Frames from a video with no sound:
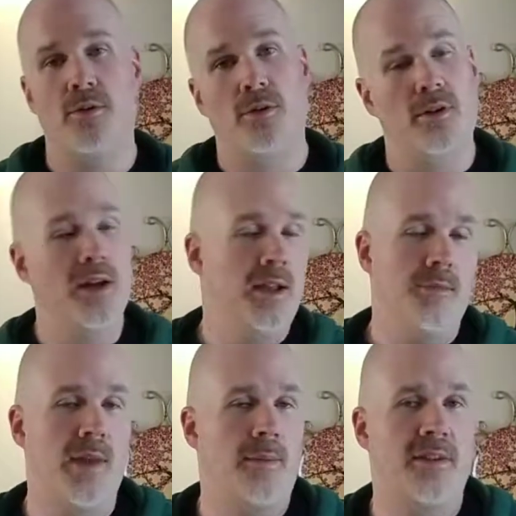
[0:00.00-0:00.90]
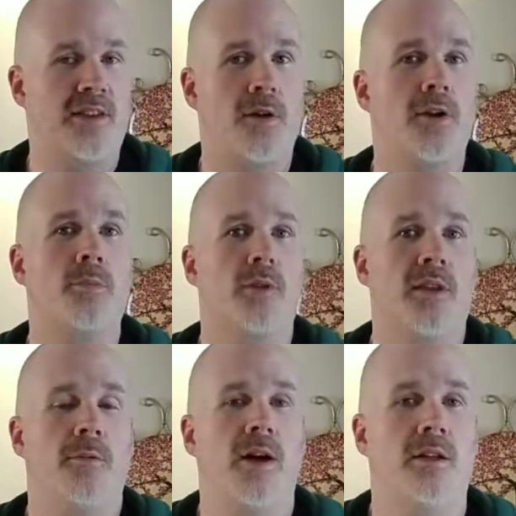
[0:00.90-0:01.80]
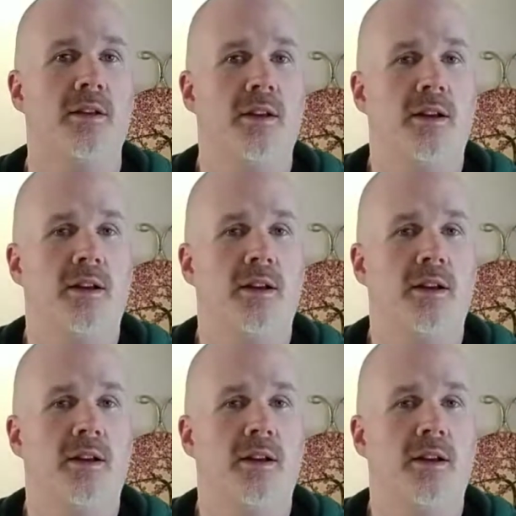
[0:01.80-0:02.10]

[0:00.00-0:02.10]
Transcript: or maybe it's held up really well.